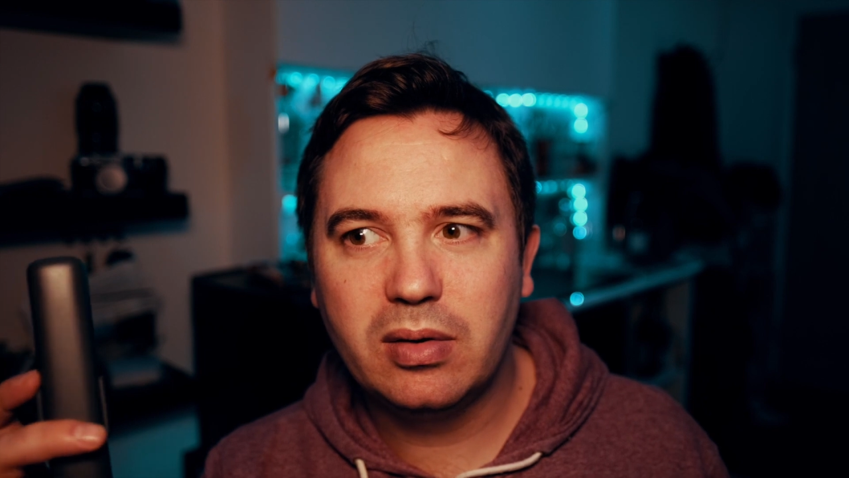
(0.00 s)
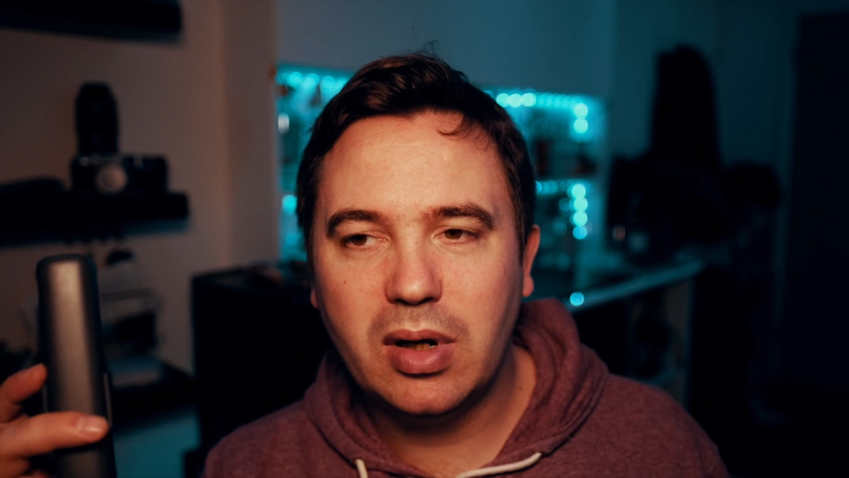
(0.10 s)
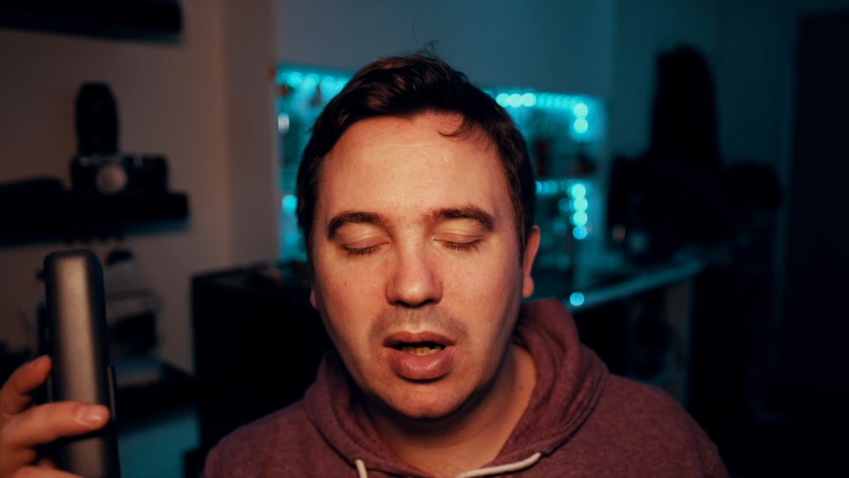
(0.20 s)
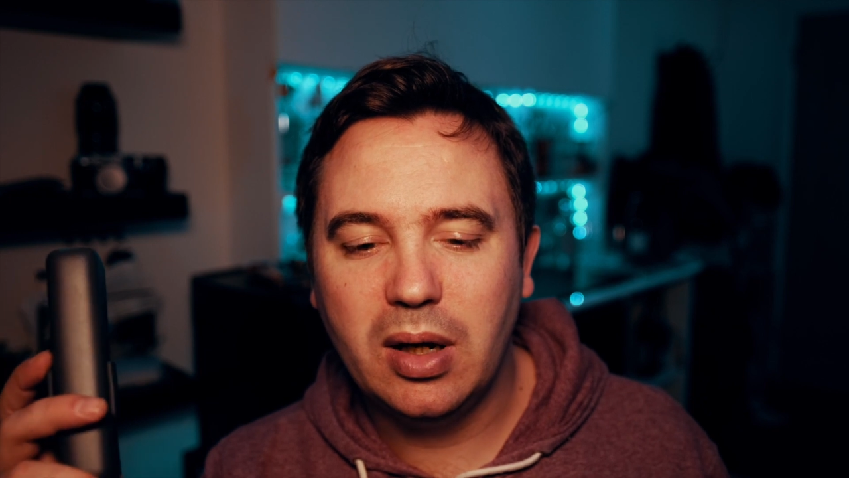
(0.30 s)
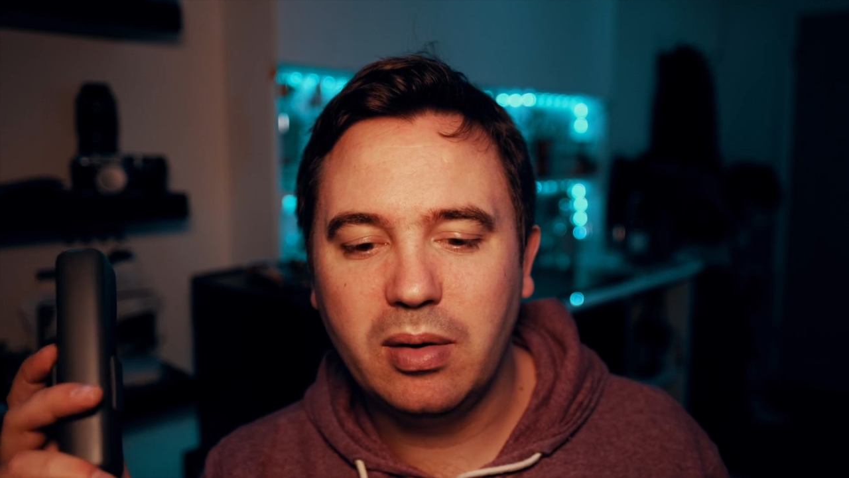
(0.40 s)

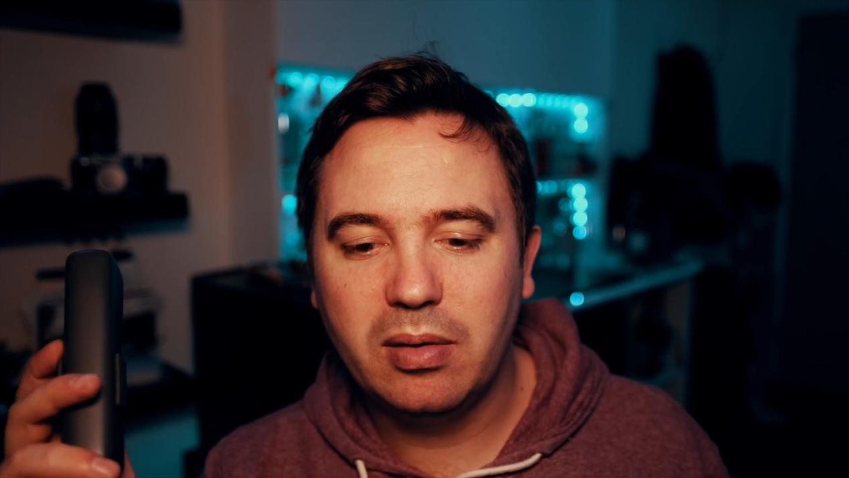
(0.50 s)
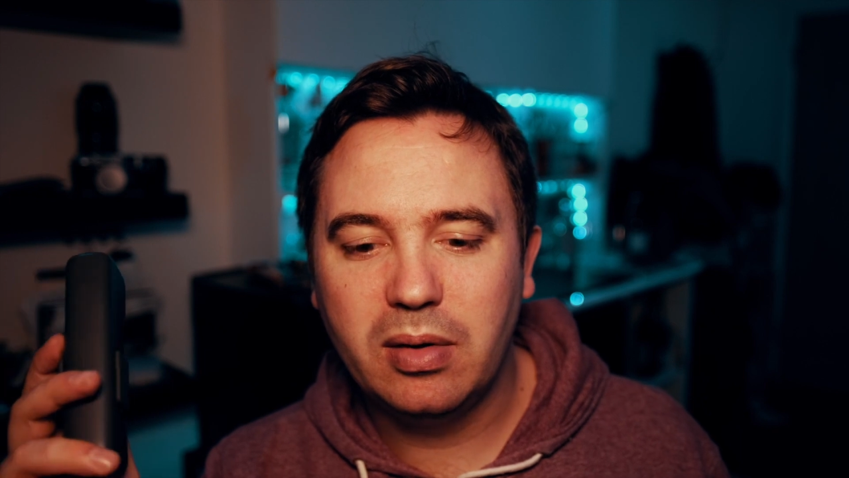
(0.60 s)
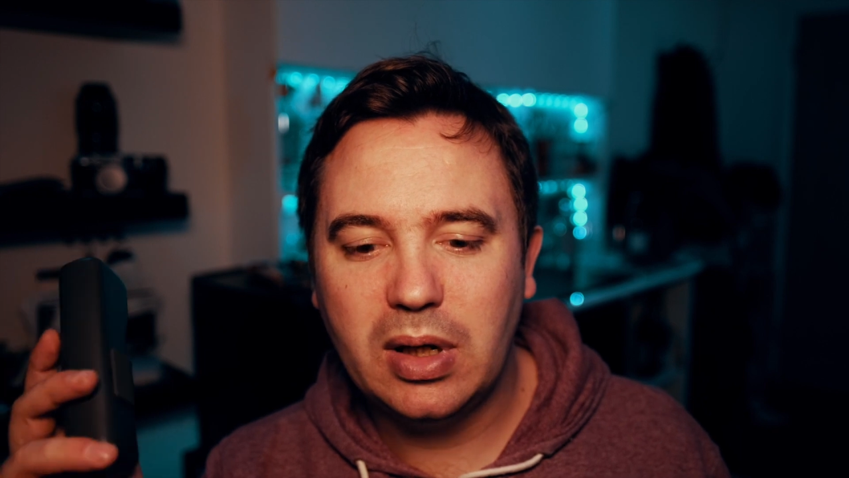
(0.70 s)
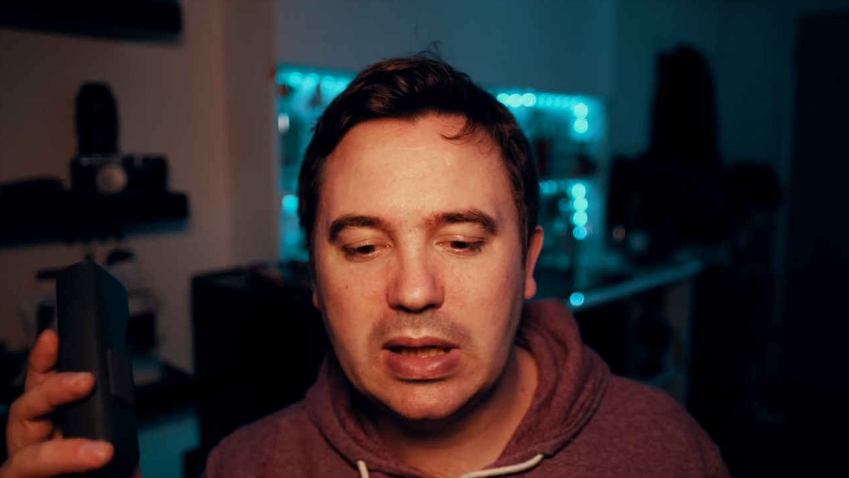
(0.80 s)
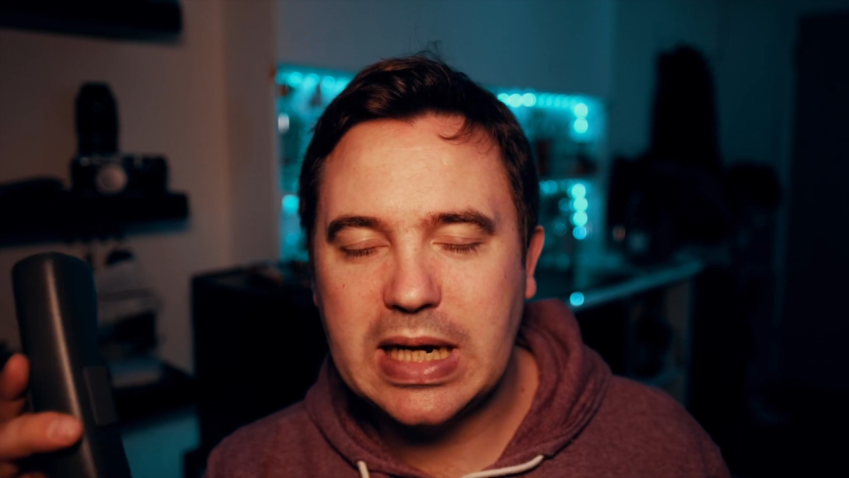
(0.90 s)
uh,
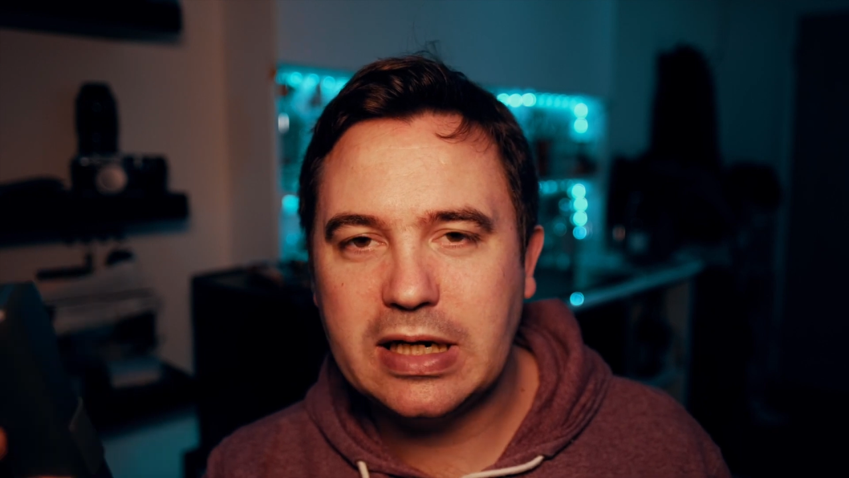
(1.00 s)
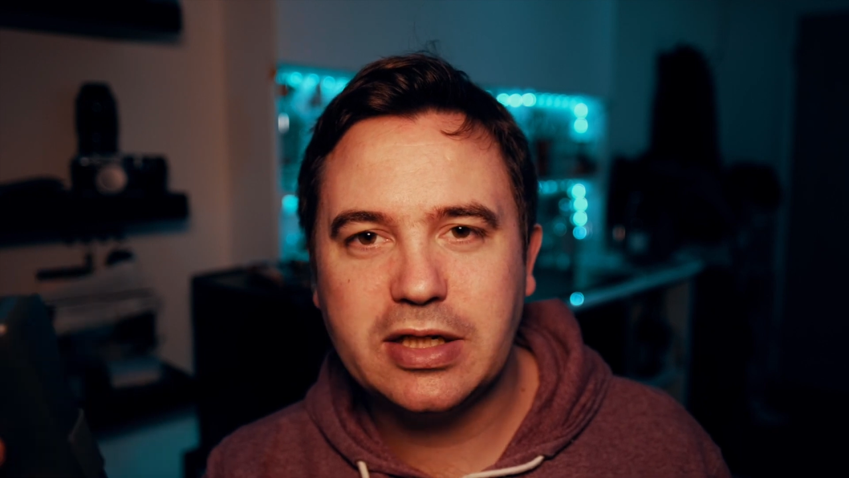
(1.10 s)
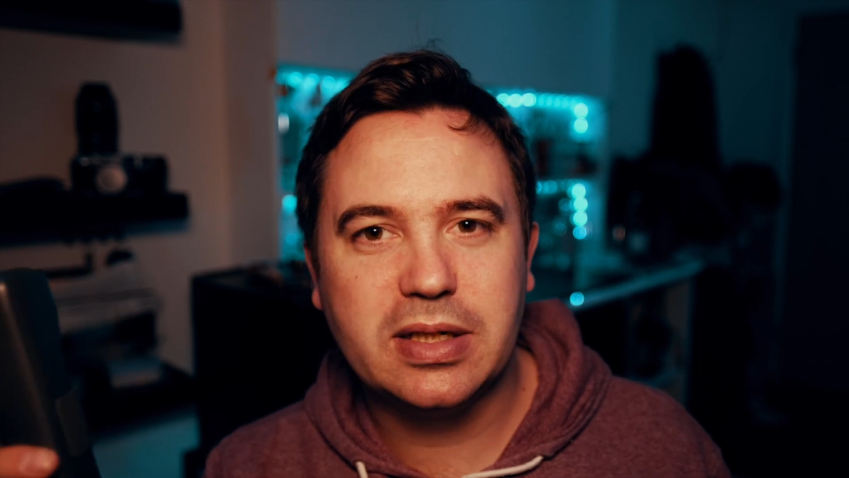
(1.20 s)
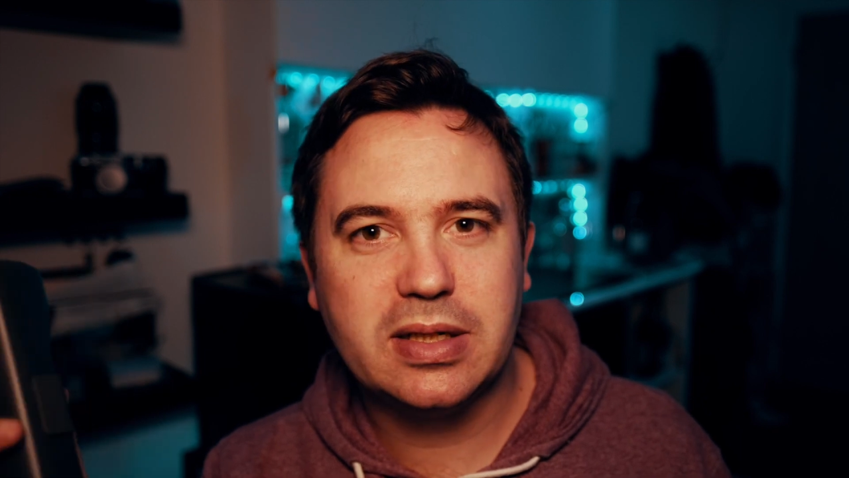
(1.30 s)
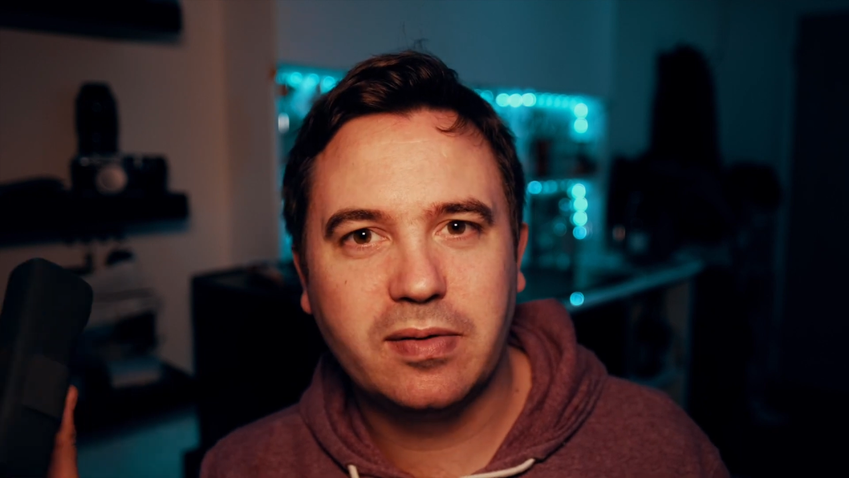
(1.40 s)

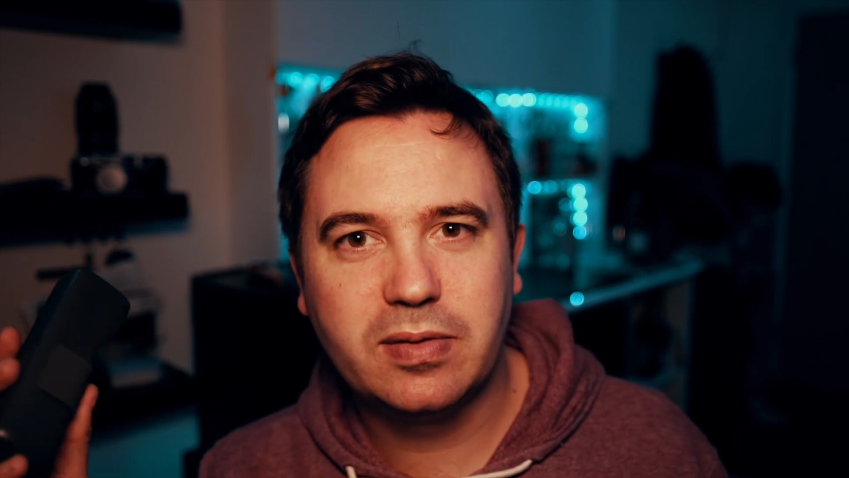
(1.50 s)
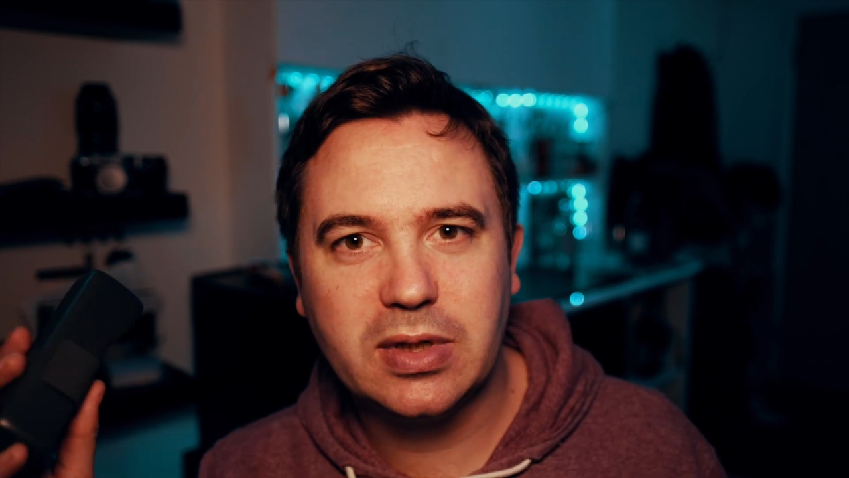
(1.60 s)
attached itself